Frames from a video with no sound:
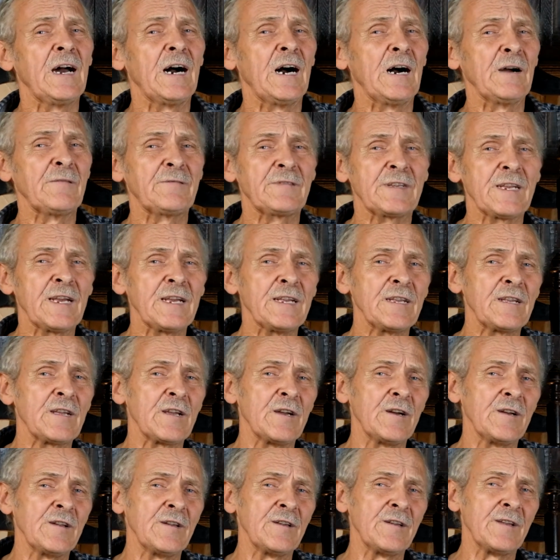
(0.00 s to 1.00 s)
I've
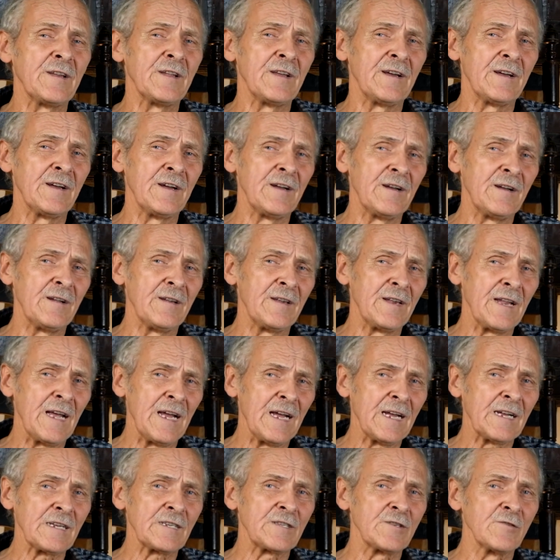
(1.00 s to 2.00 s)
taken an
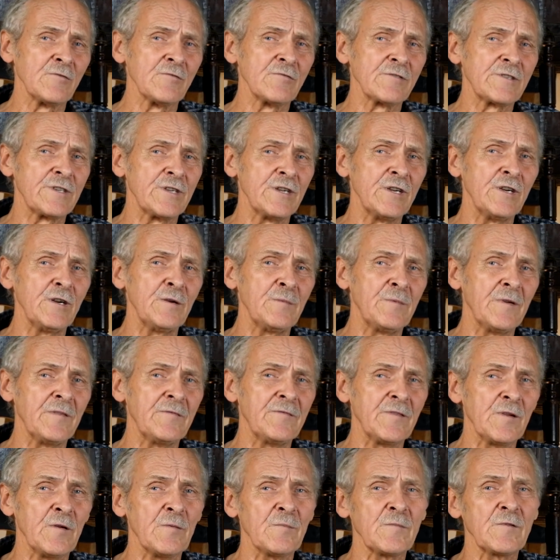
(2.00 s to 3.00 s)
axial tube of
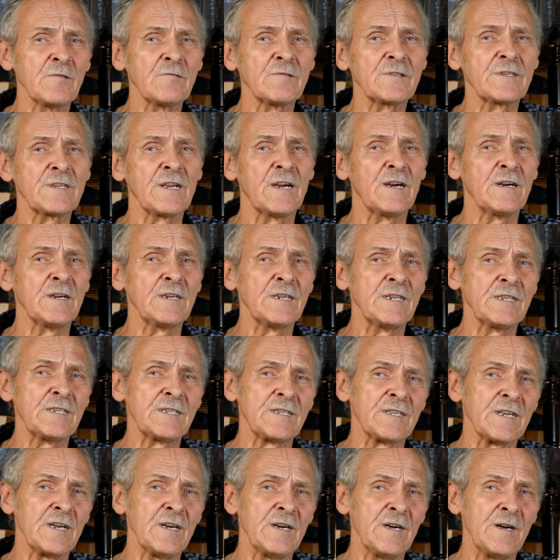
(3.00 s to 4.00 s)
nominal
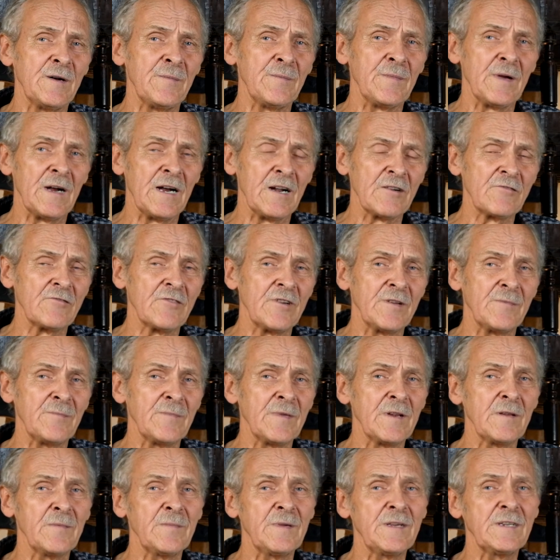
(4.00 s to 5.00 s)
size um, 100
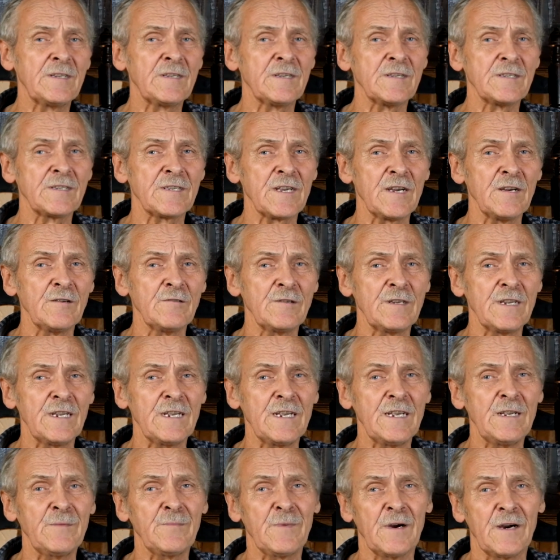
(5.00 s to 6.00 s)
millimeters
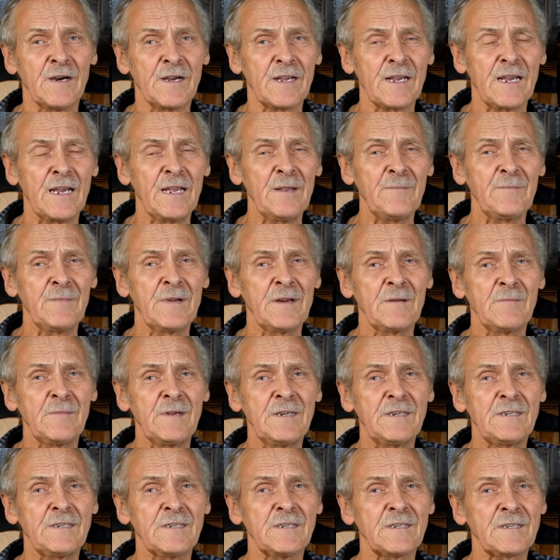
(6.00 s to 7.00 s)
OD by 8
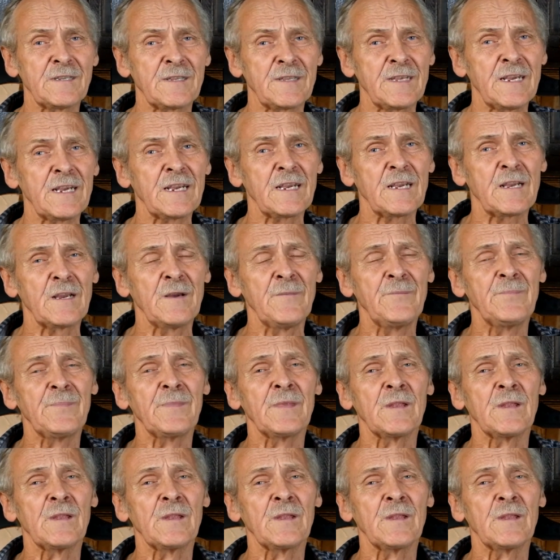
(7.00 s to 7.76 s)
millimeters thick,